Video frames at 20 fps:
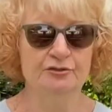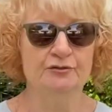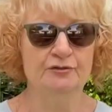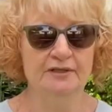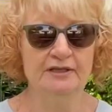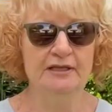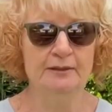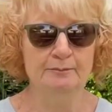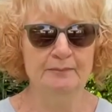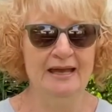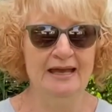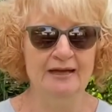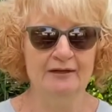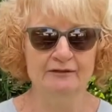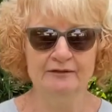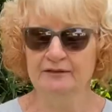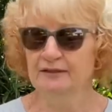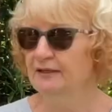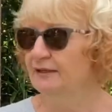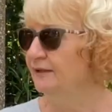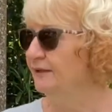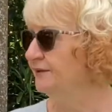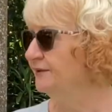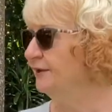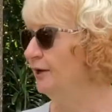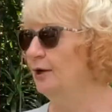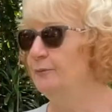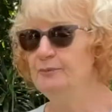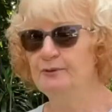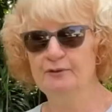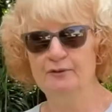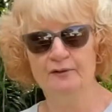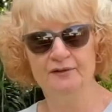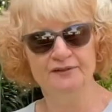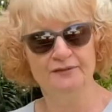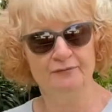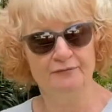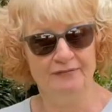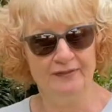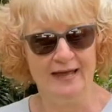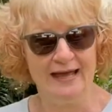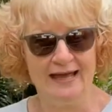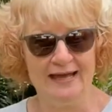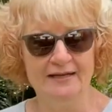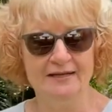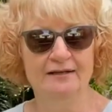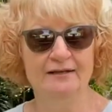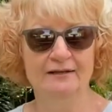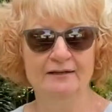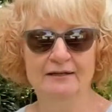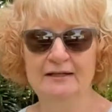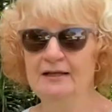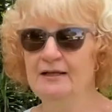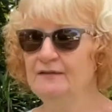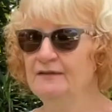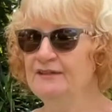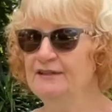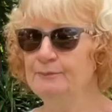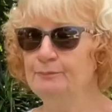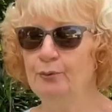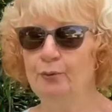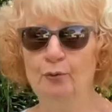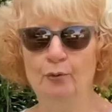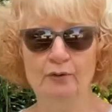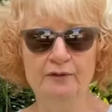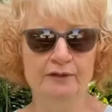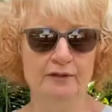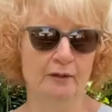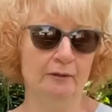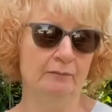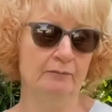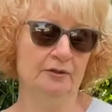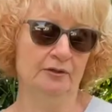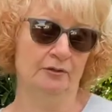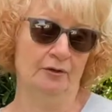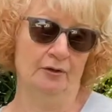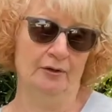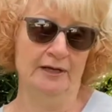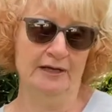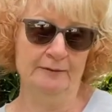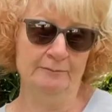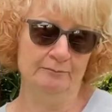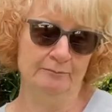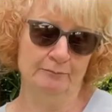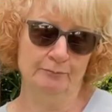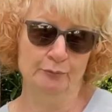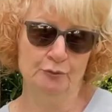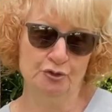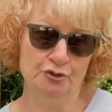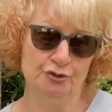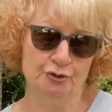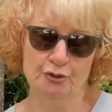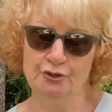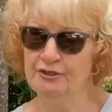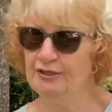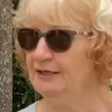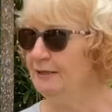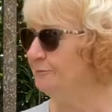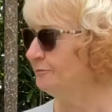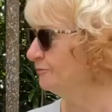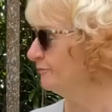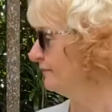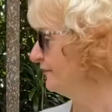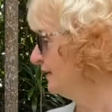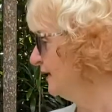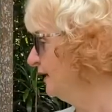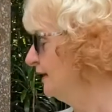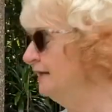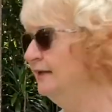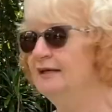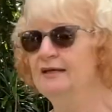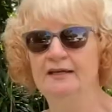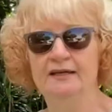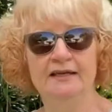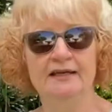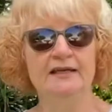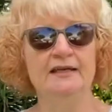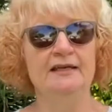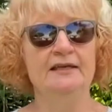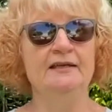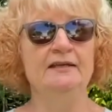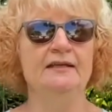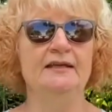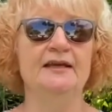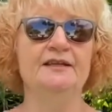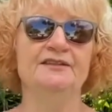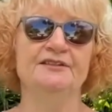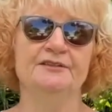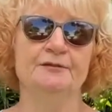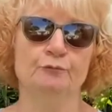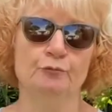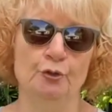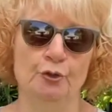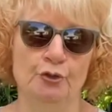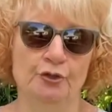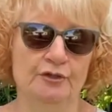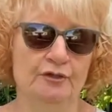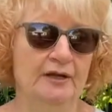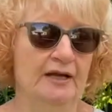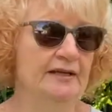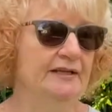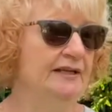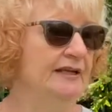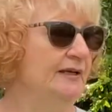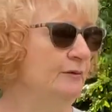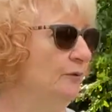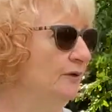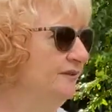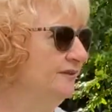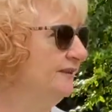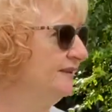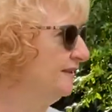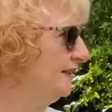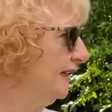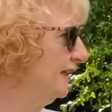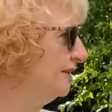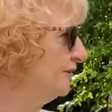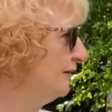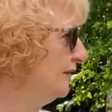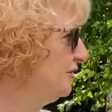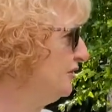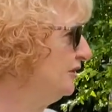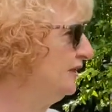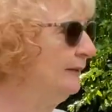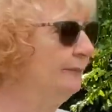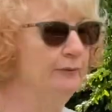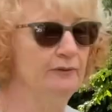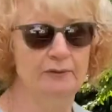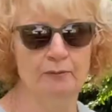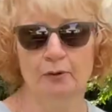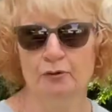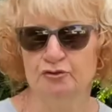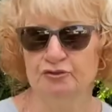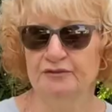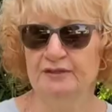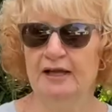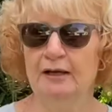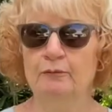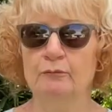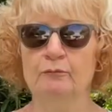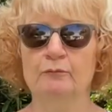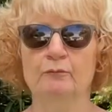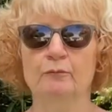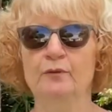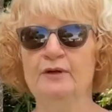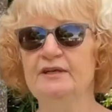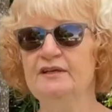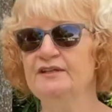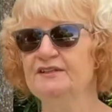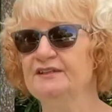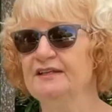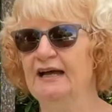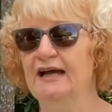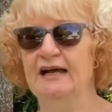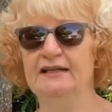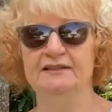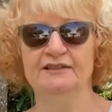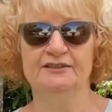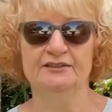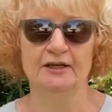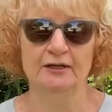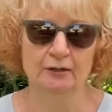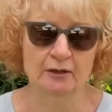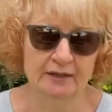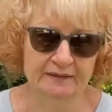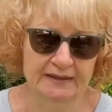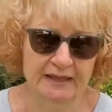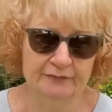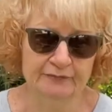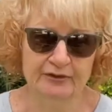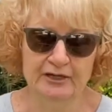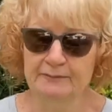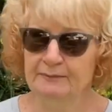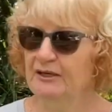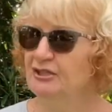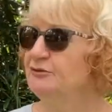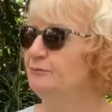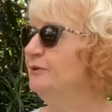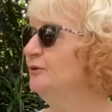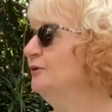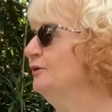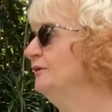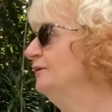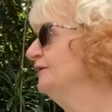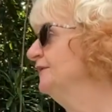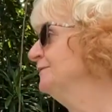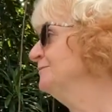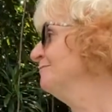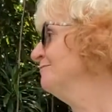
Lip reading: the mound. So because of that, this poor little guy, bush turkey, he gets to work and he wants to start scratching up all the mulch. Now, we as gardeners don't like that very much, because